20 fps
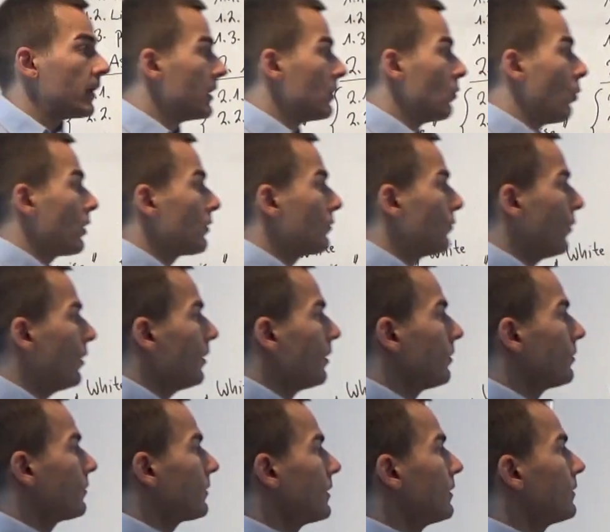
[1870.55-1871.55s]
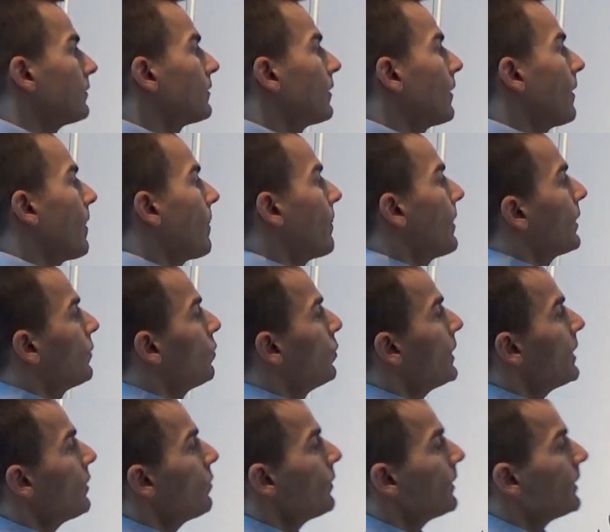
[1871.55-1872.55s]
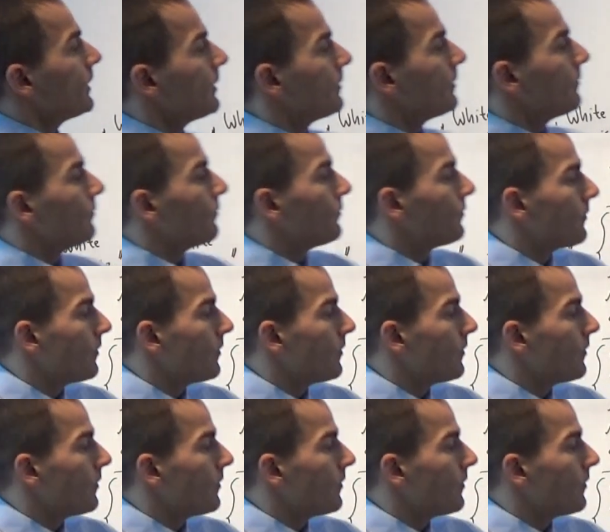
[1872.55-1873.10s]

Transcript: and what follows is that we will